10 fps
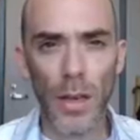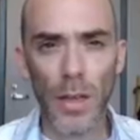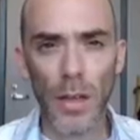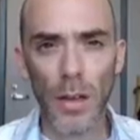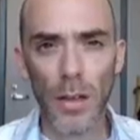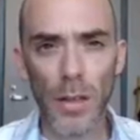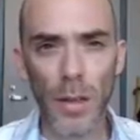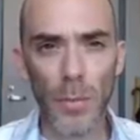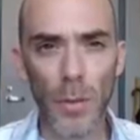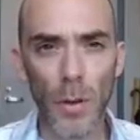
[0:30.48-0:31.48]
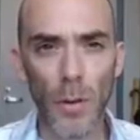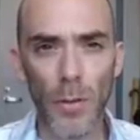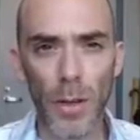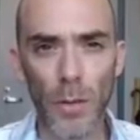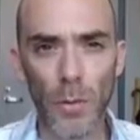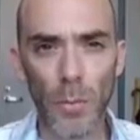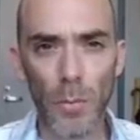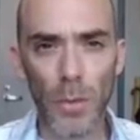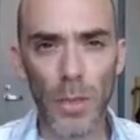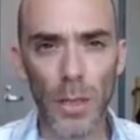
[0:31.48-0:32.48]
is the concept of network
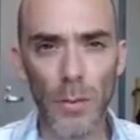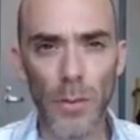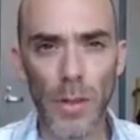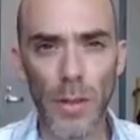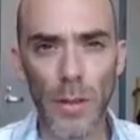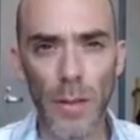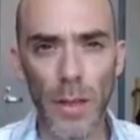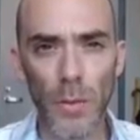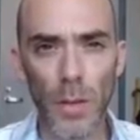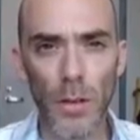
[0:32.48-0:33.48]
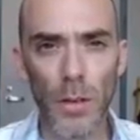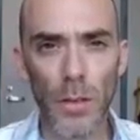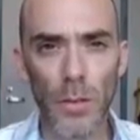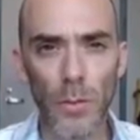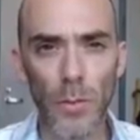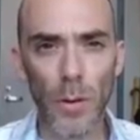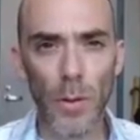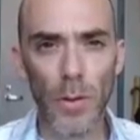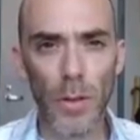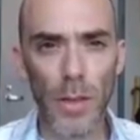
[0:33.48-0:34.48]
motifs that we're going to
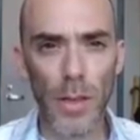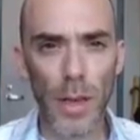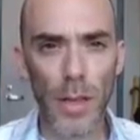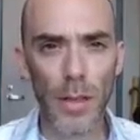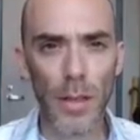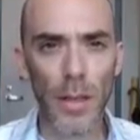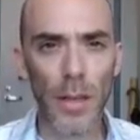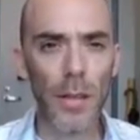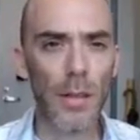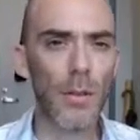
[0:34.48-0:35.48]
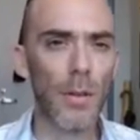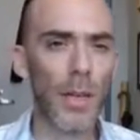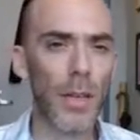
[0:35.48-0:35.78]
further discuss in the next two